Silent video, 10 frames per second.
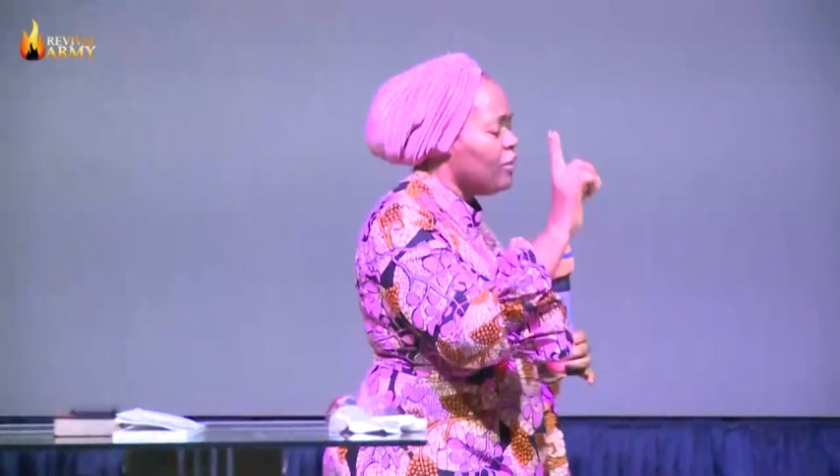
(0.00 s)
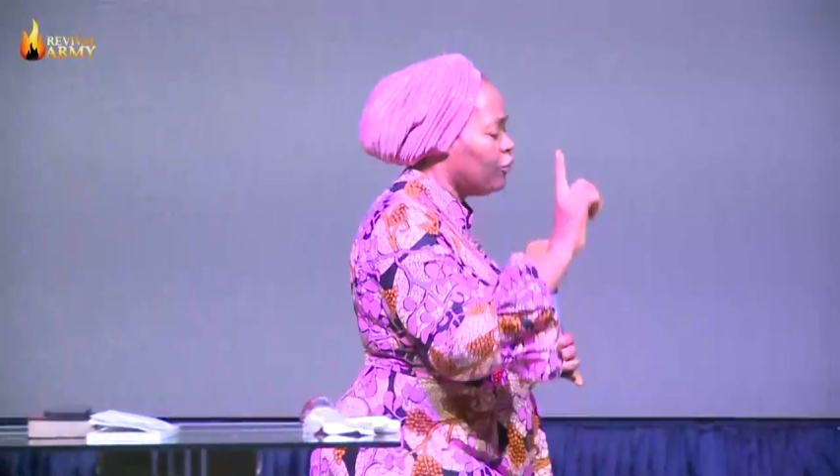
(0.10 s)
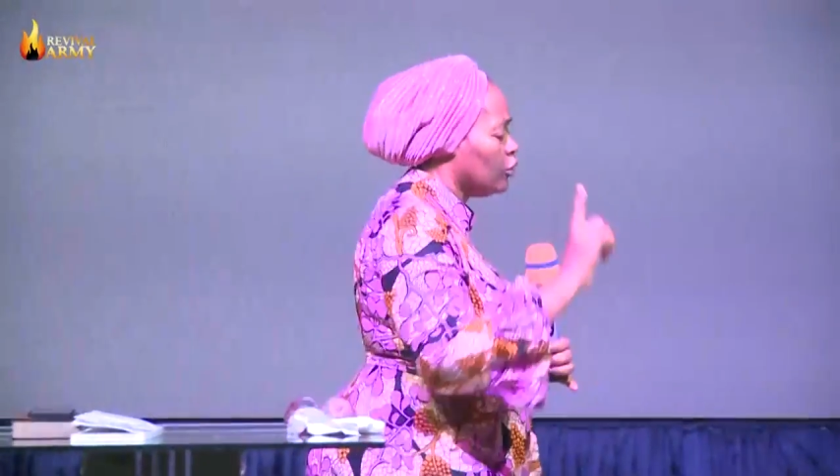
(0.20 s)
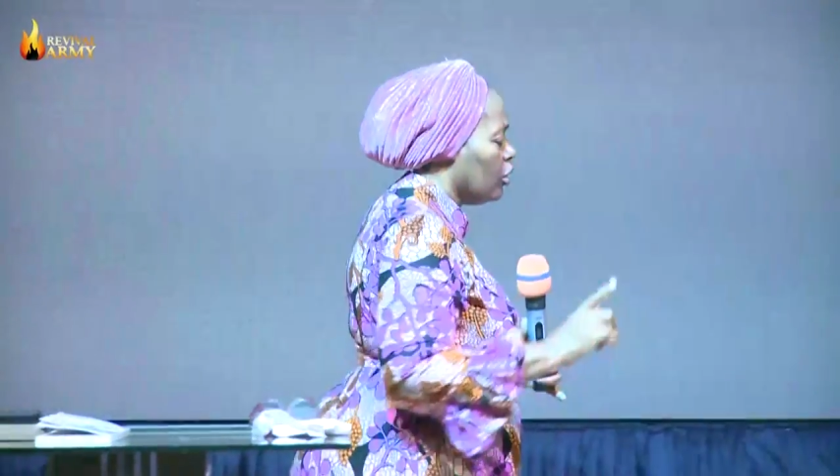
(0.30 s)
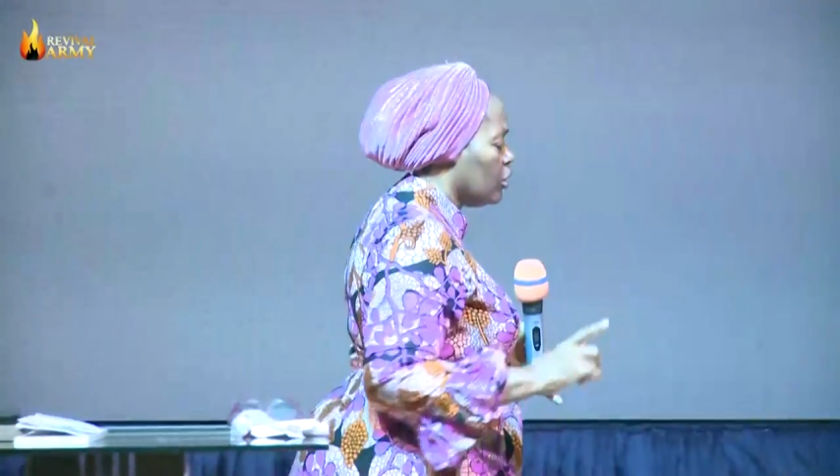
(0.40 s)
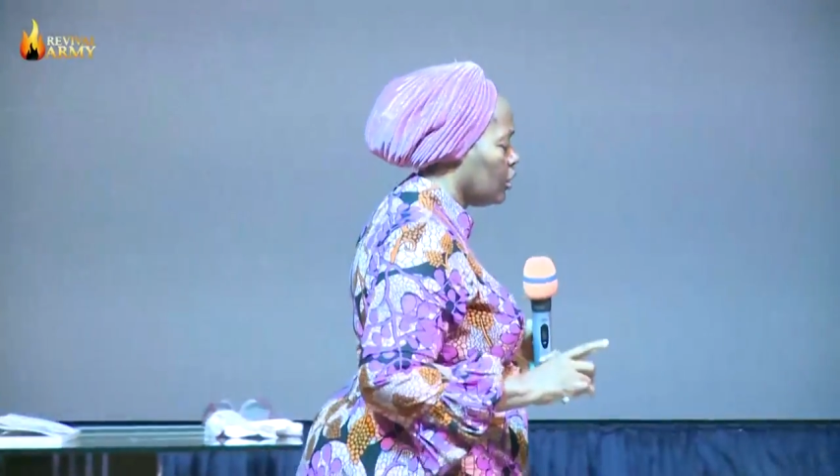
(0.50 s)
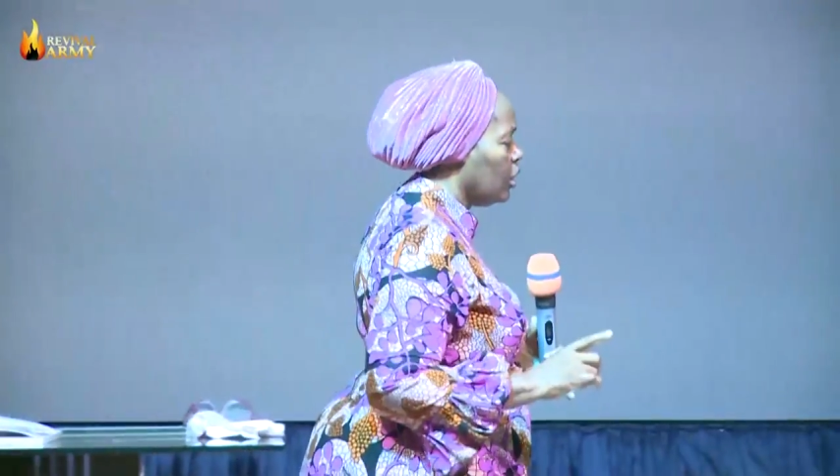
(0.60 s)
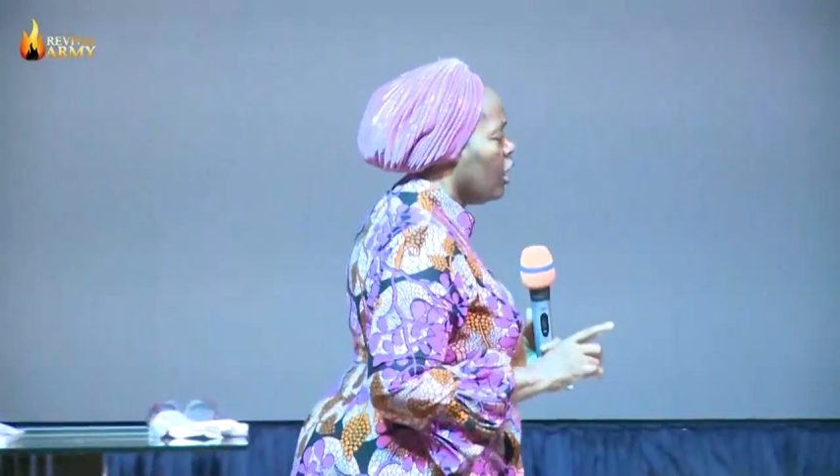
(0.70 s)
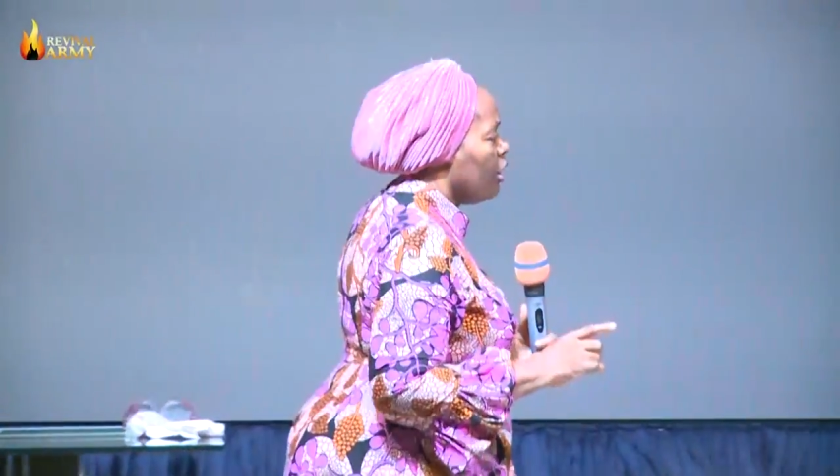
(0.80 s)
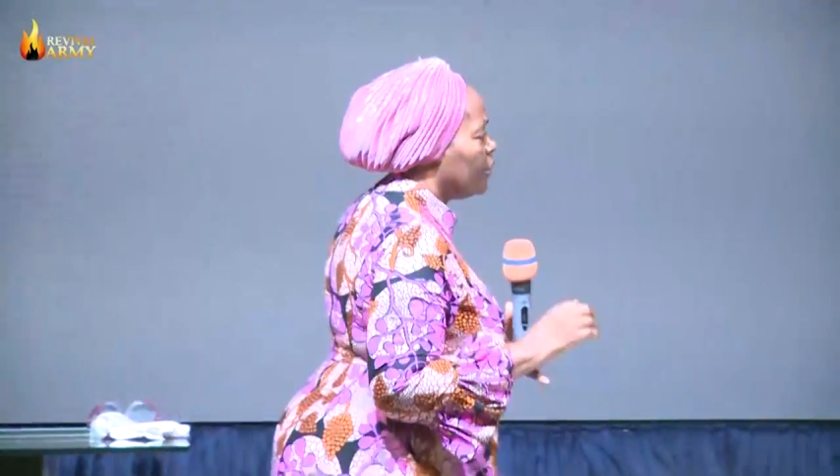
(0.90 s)
to pray for
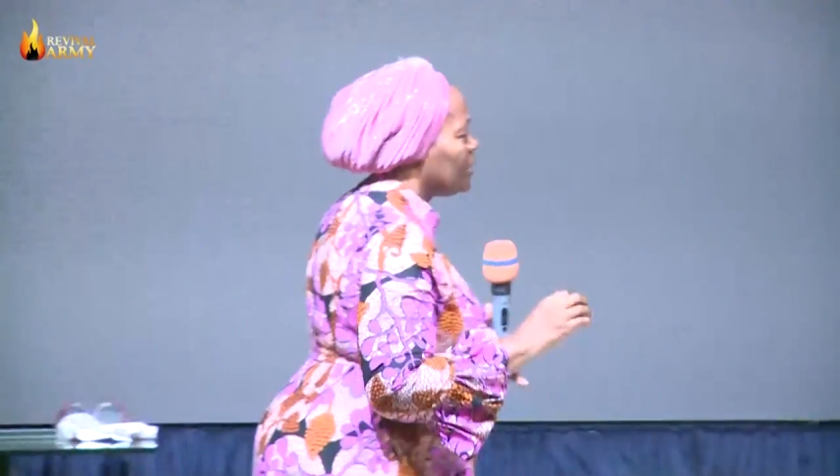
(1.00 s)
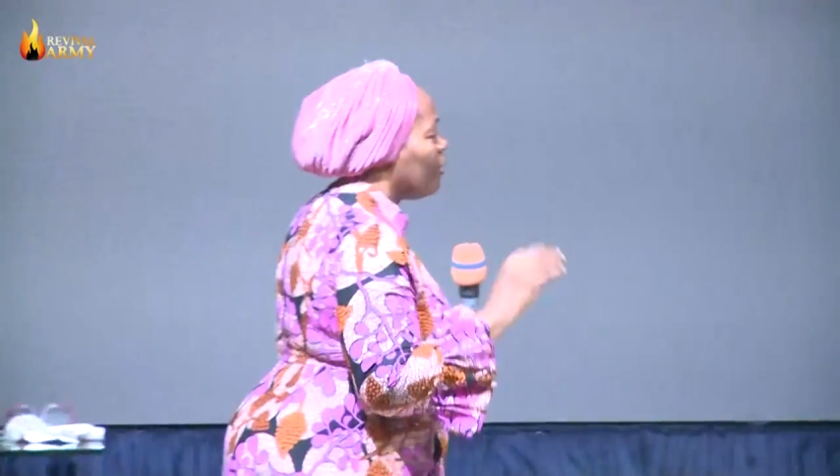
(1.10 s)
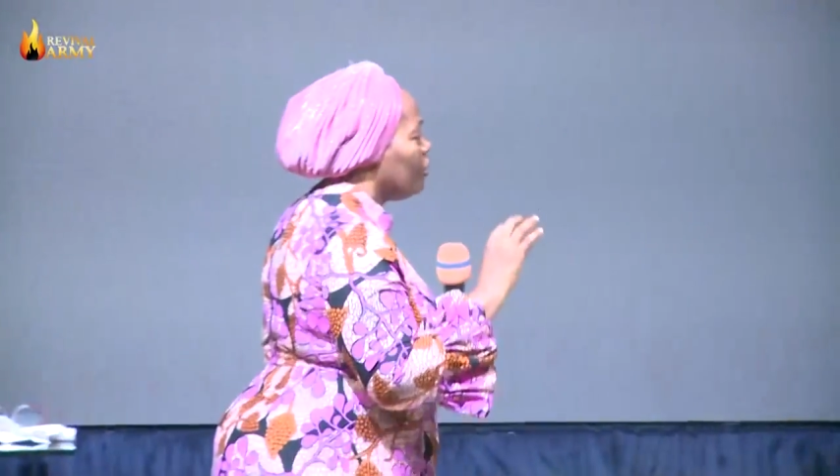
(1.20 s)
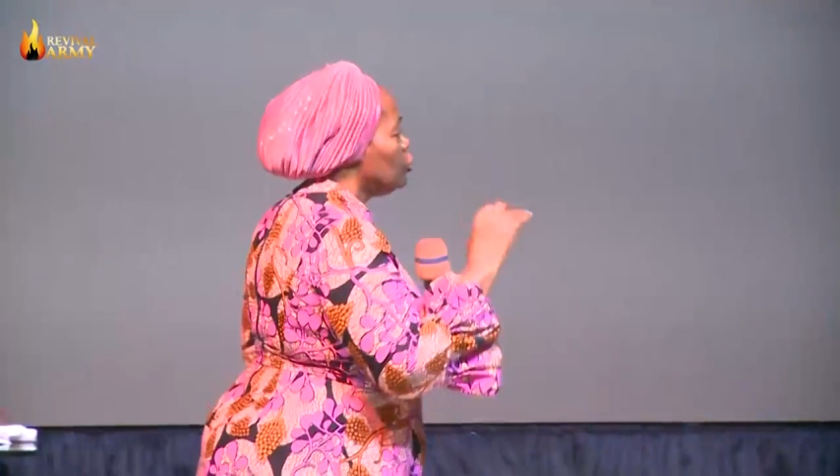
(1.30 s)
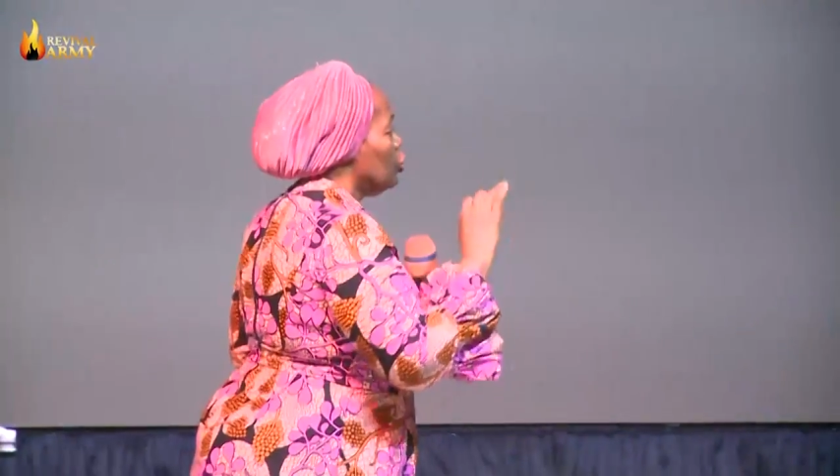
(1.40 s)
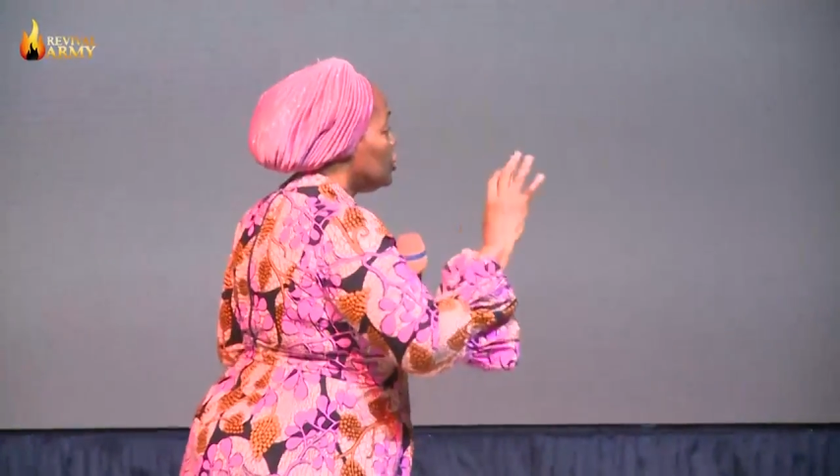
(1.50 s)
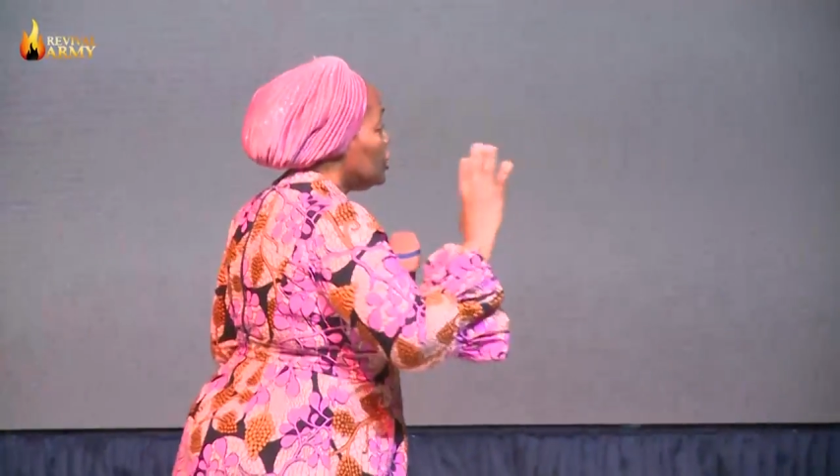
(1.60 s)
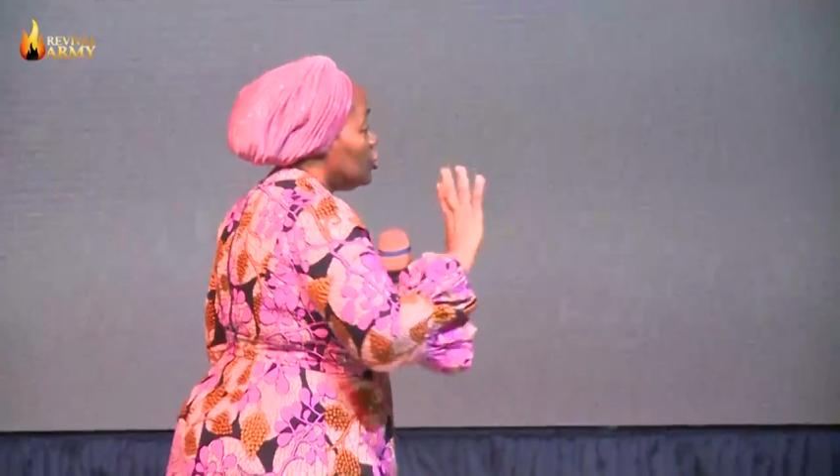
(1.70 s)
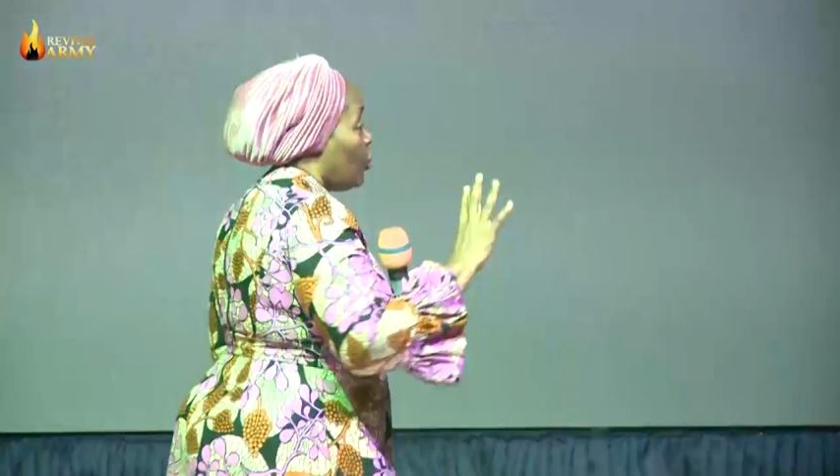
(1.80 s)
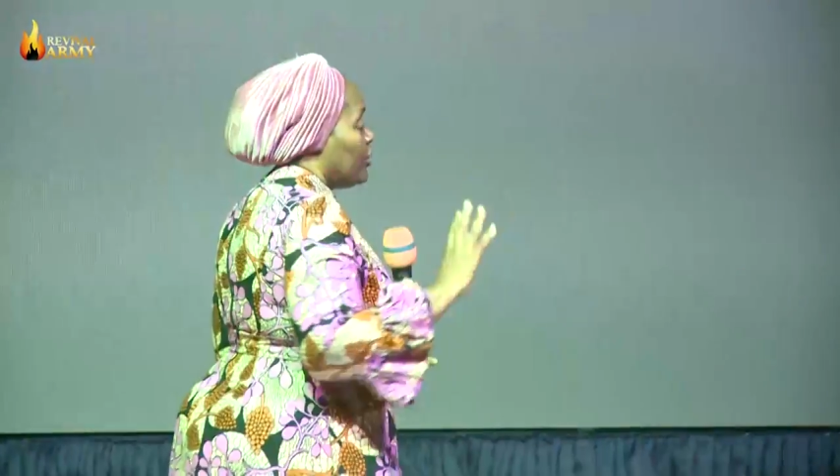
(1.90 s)
long, but I want
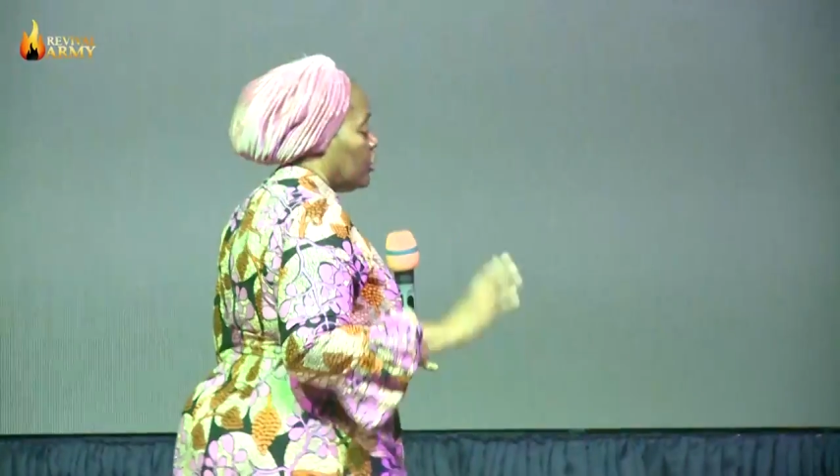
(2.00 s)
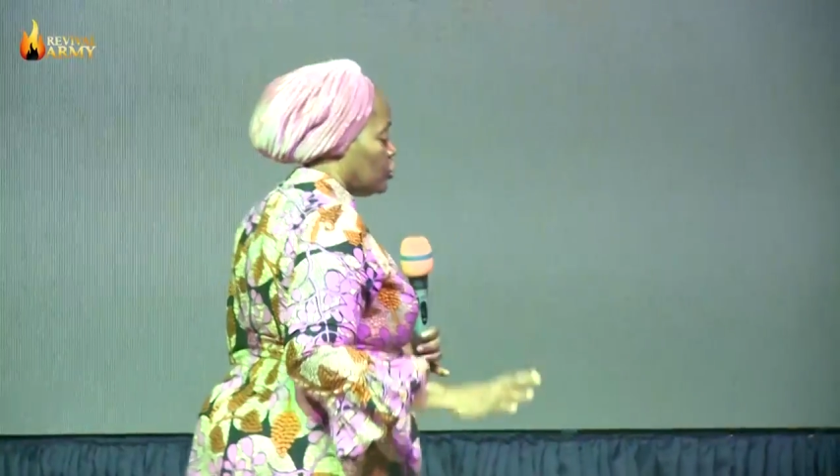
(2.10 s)
to teach